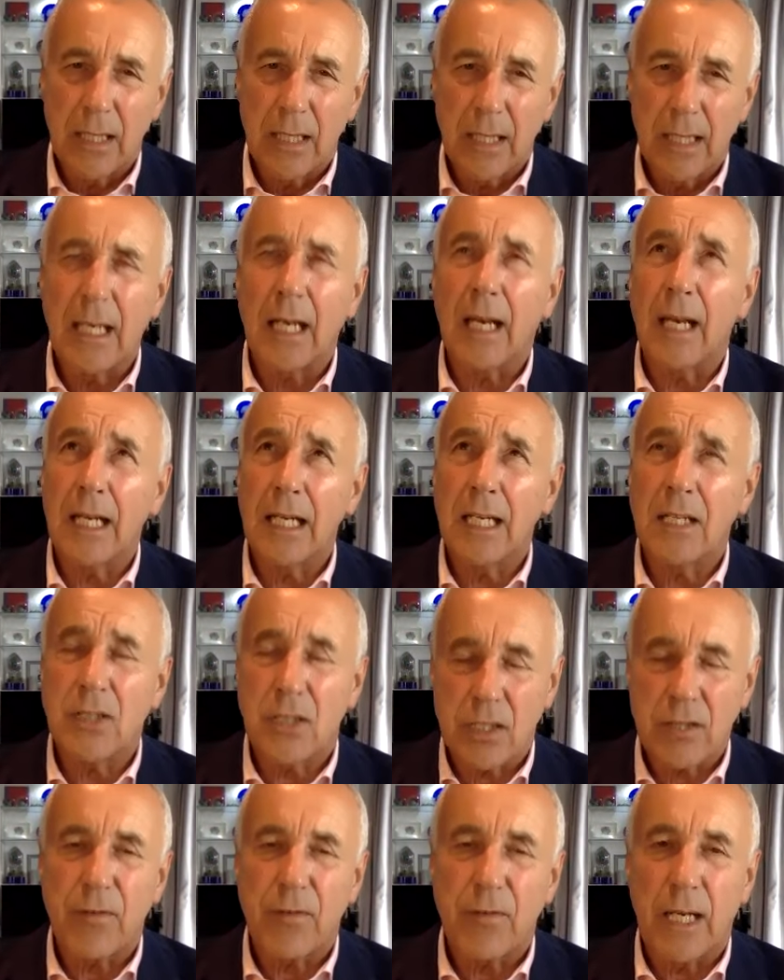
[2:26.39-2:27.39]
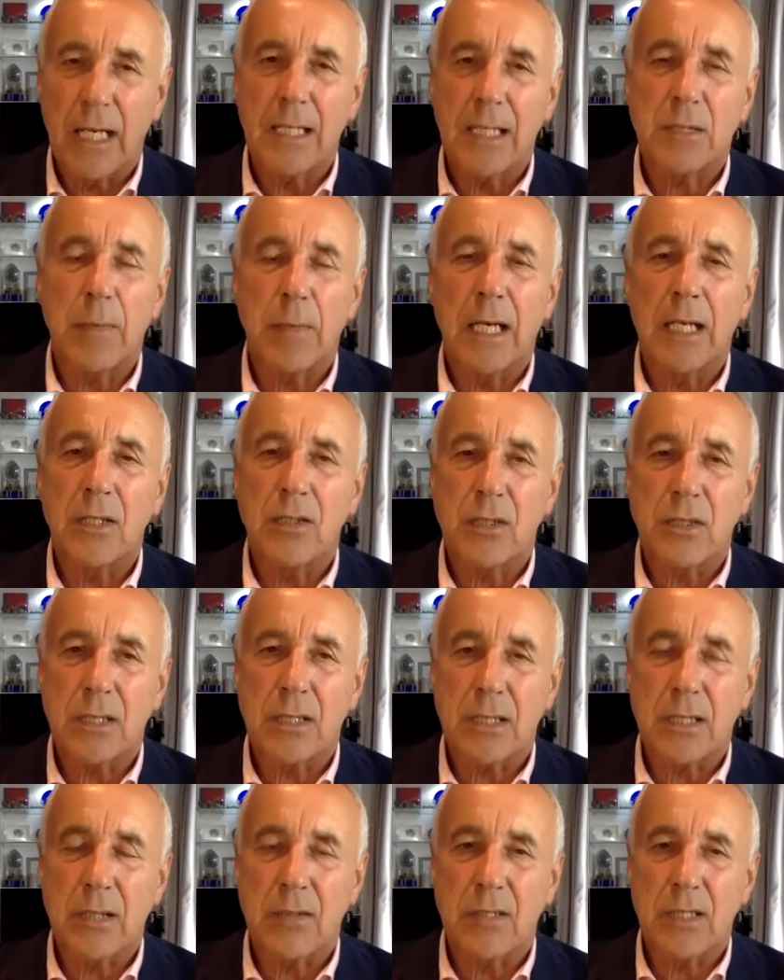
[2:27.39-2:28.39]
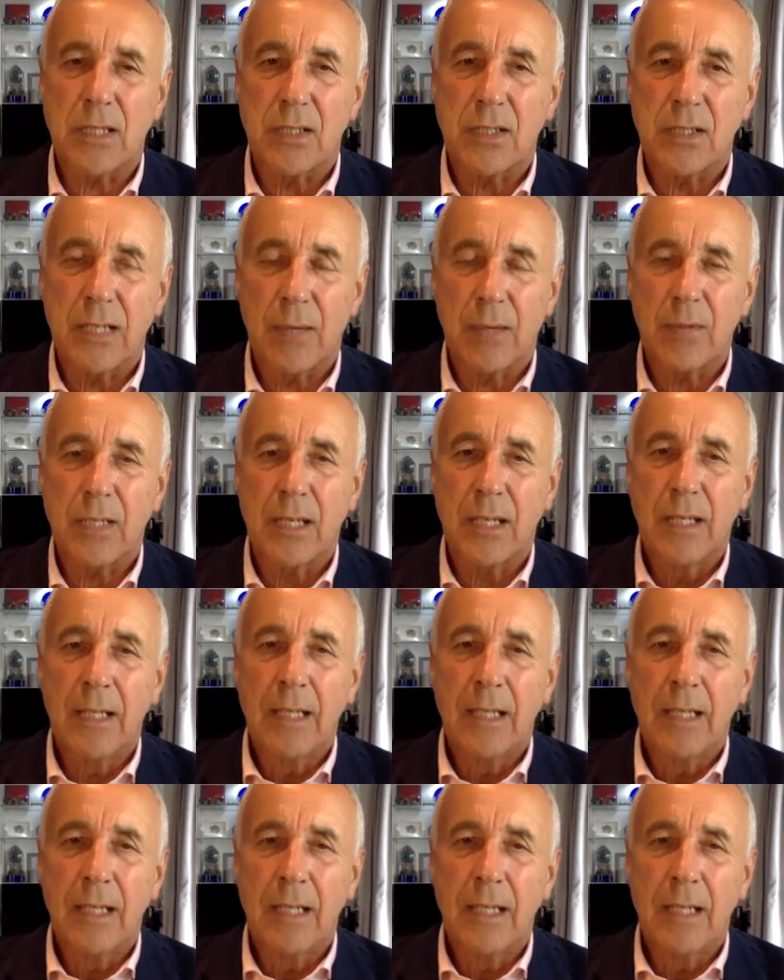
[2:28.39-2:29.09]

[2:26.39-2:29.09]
Yeah, NHS Finance Managers Association.